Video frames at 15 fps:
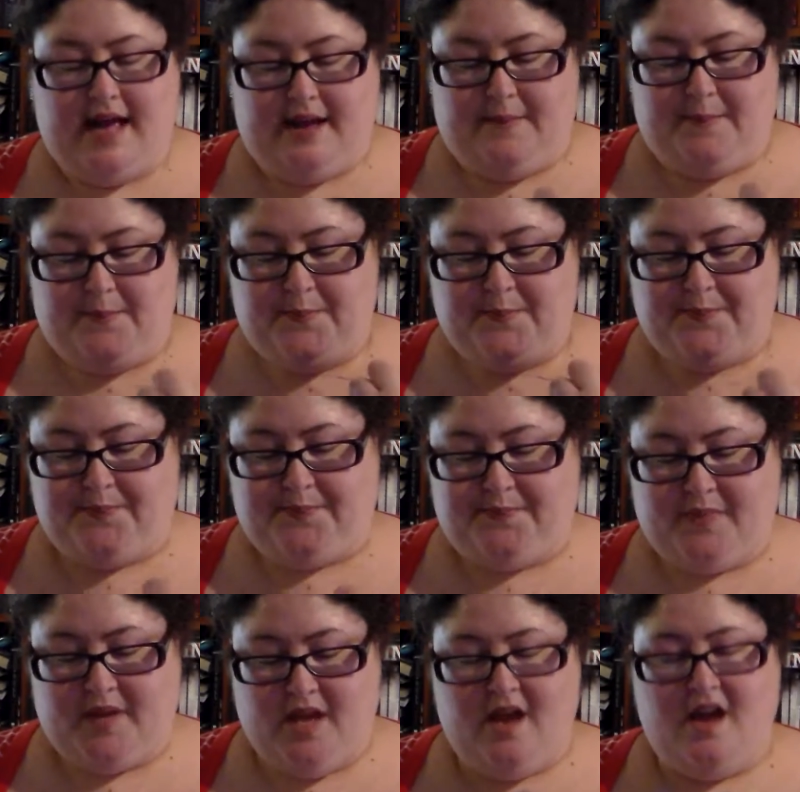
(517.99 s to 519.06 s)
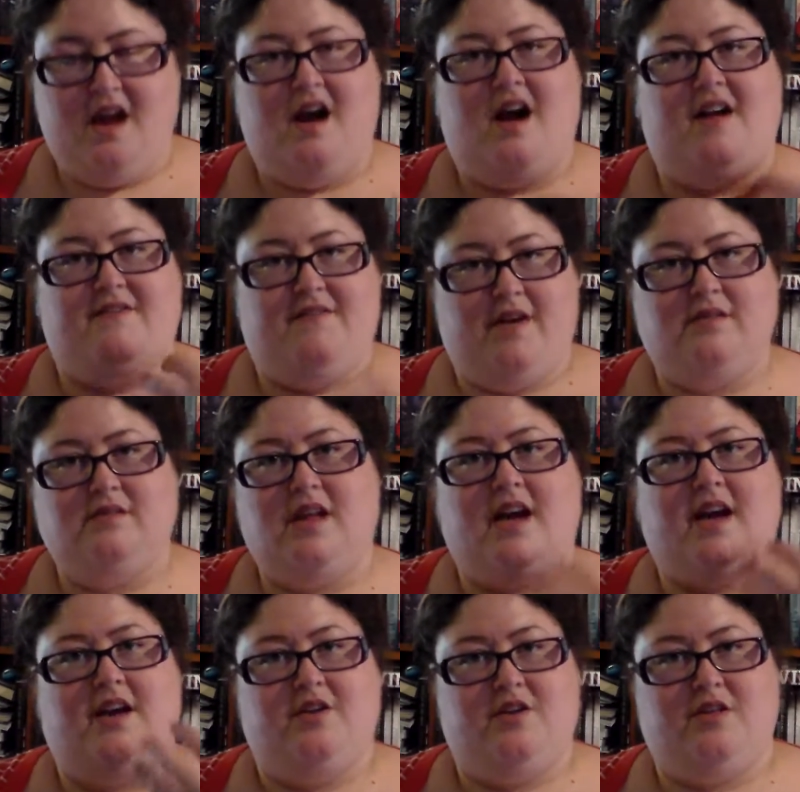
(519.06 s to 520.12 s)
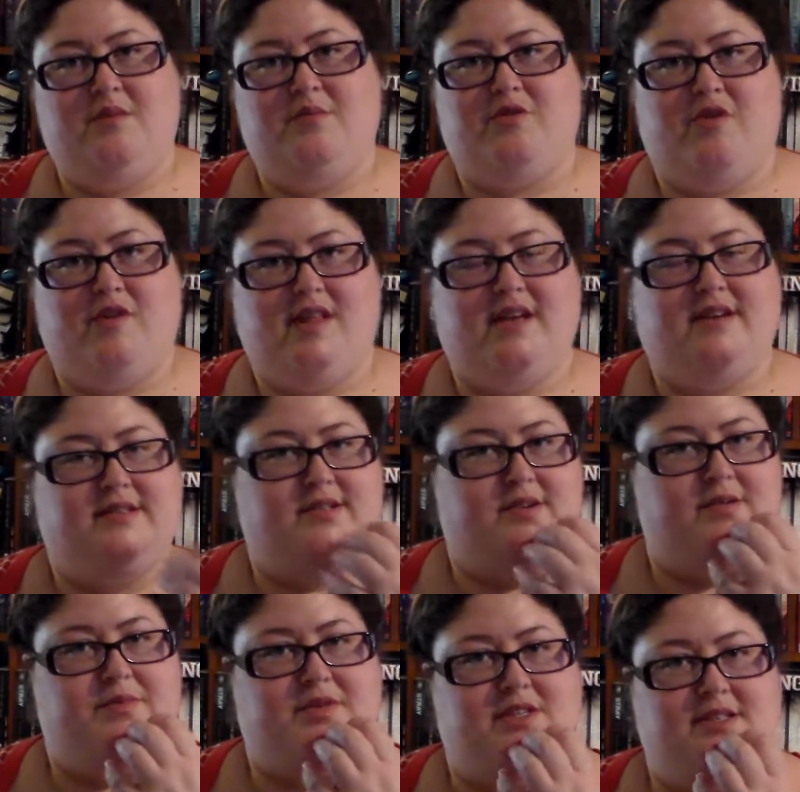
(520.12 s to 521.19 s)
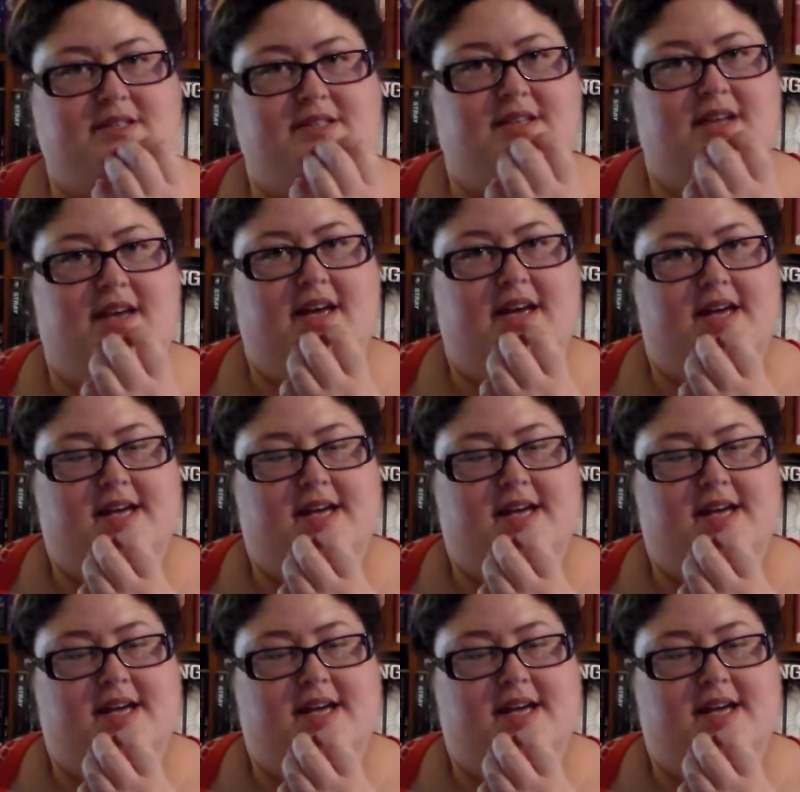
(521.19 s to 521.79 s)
I felt like I knew them through their descriptions.